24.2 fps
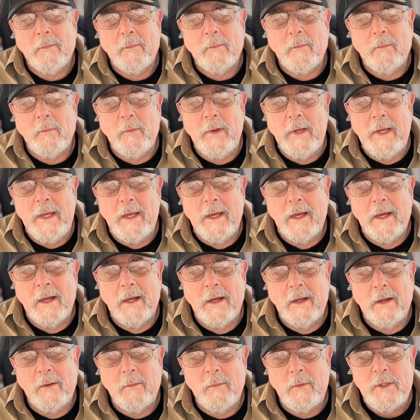
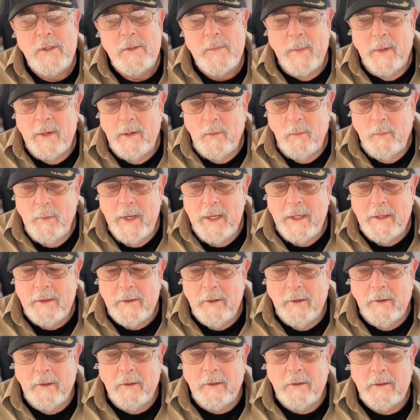we spent a week
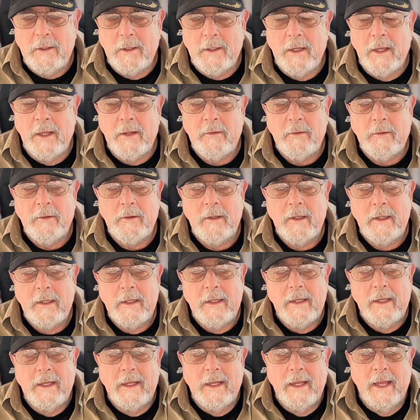there together,
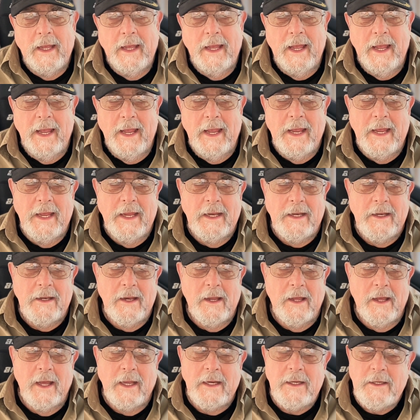and
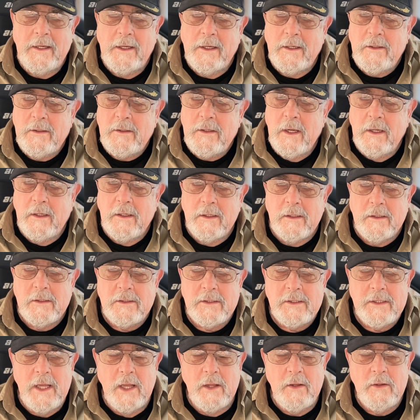I did
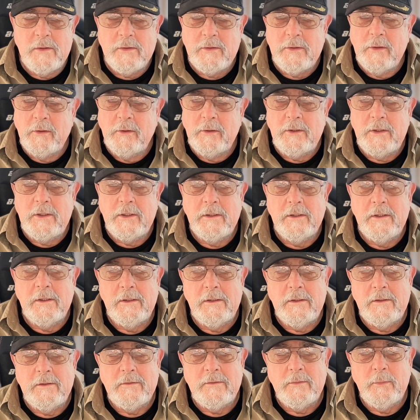cell
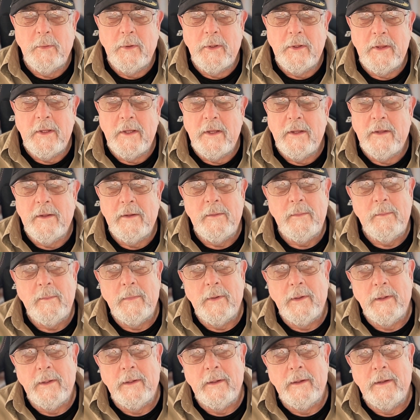searches with him,
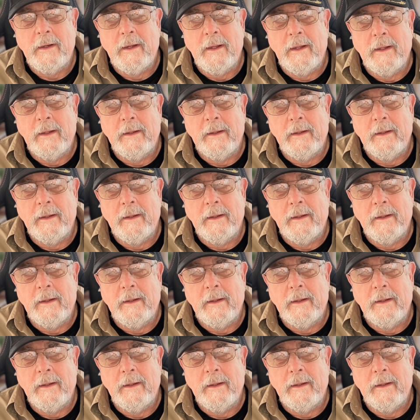and